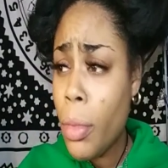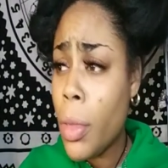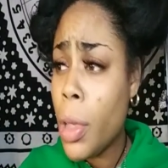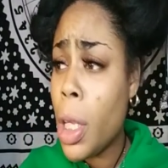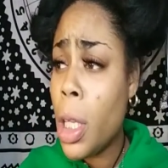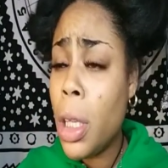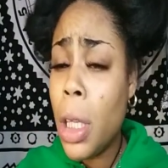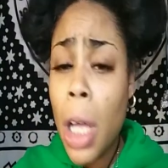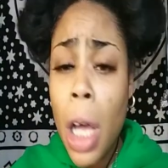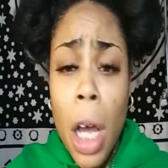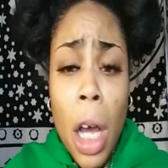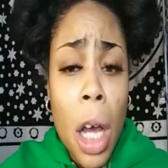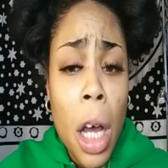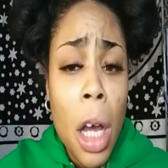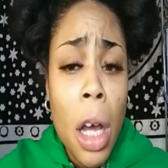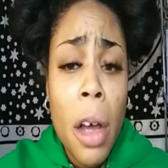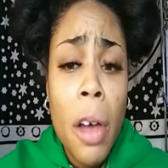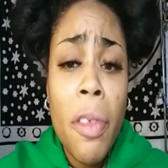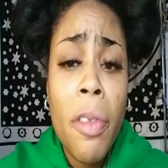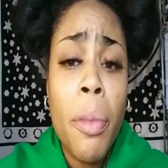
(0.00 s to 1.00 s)

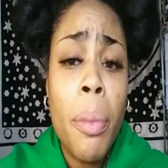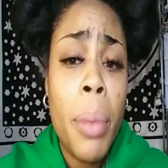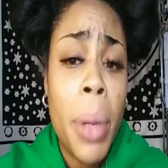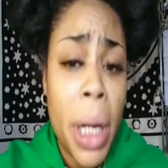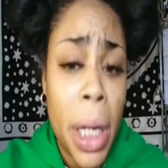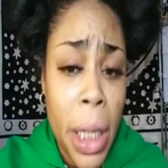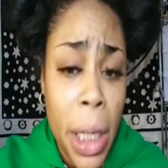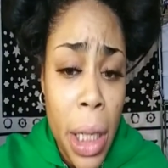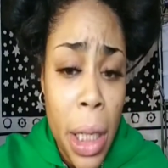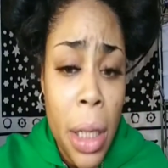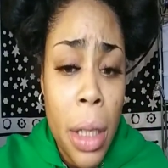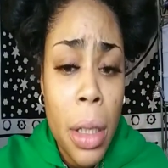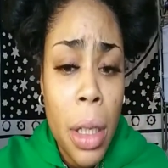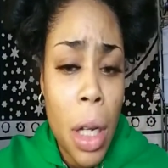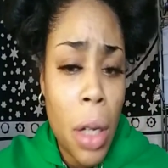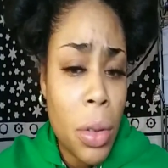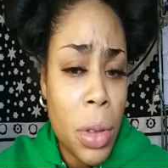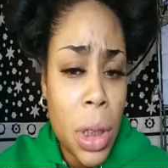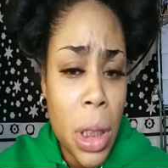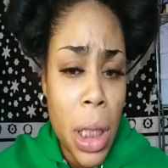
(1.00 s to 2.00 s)
love, money,
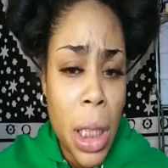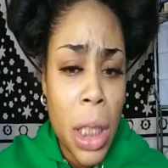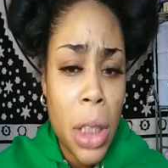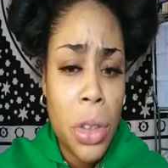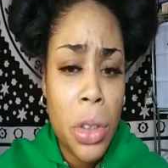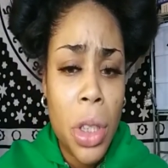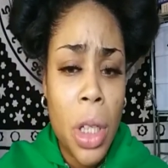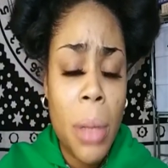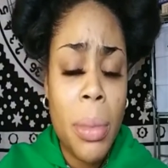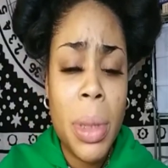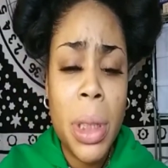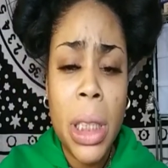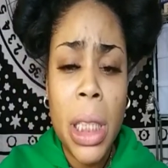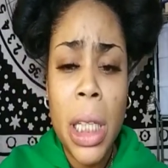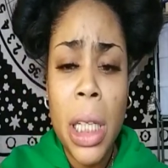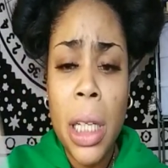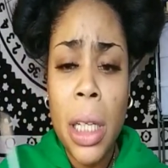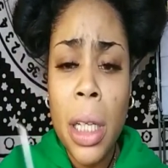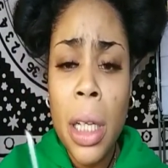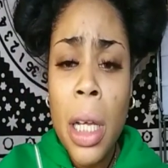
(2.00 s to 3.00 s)
those things, you know what I'm
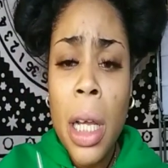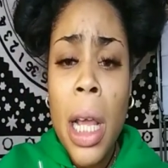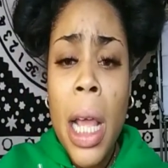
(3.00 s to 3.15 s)
saying?